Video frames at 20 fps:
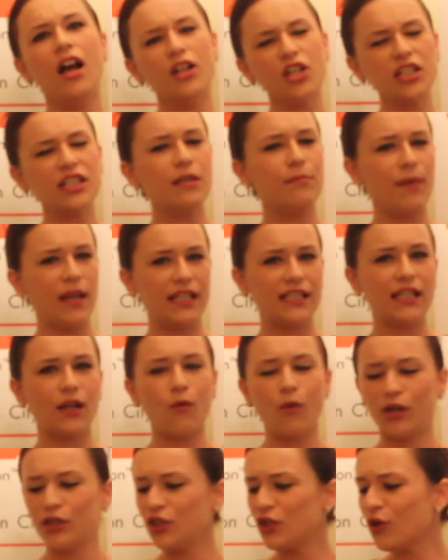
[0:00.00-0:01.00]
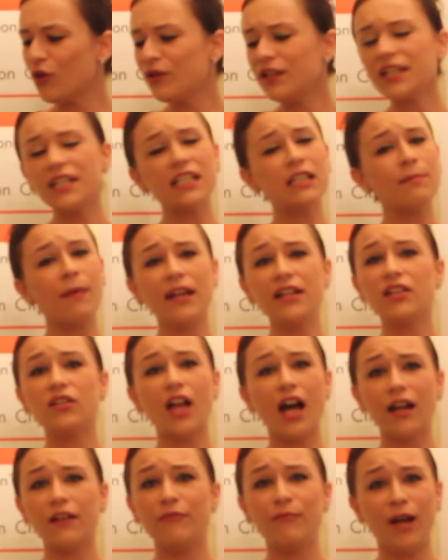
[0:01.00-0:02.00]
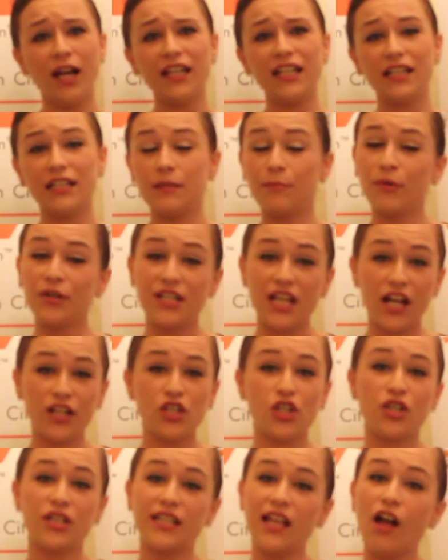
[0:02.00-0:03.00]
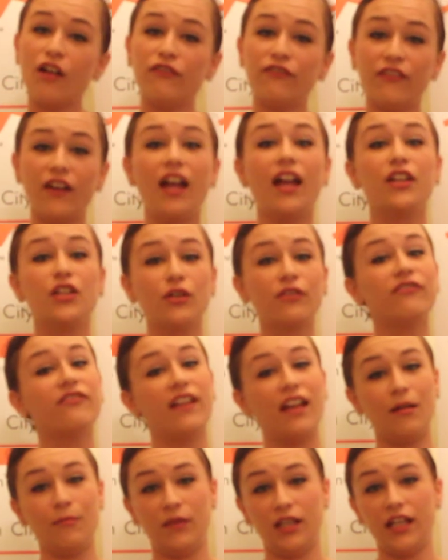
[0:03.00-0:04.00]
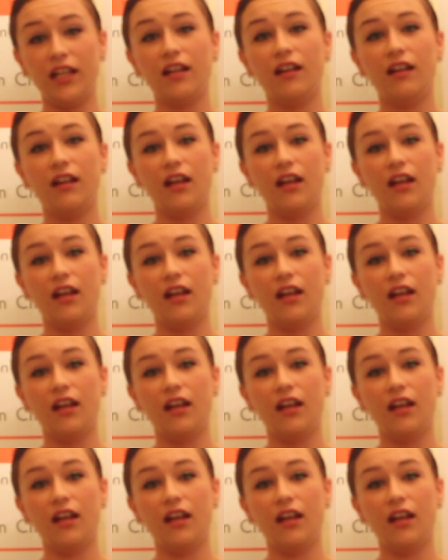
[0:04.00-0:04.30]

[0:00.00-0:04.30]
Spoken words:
Just a basic one. You don't need to spend a lot of money to protect yourself and your family.